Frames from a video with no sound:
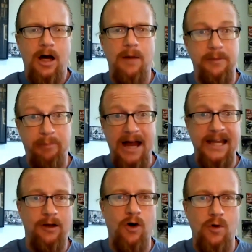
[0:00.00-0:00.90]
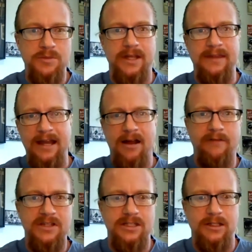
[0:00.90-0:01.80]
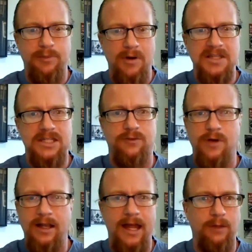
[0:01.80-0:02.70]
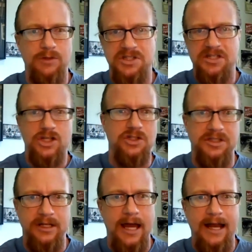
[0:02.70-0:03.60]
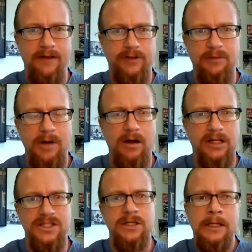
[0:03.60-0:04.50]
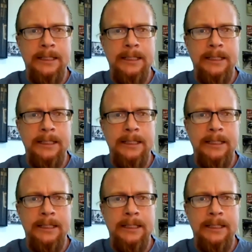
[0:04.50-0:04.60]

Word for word: um, and buying homes, and then obviously the process of redlining, which essentially denied African Americans